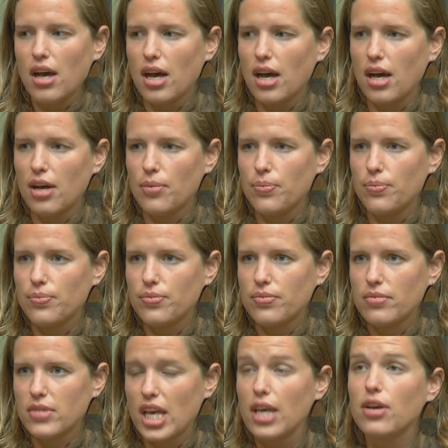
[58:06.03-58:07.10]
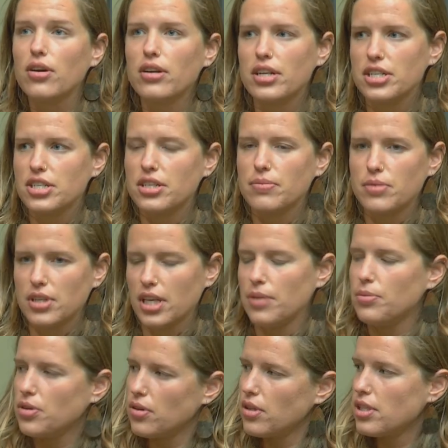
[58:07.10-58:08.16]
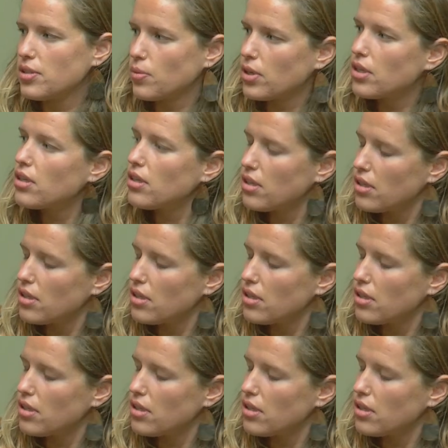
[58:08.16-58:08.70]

um, encourage them to keep doing this work.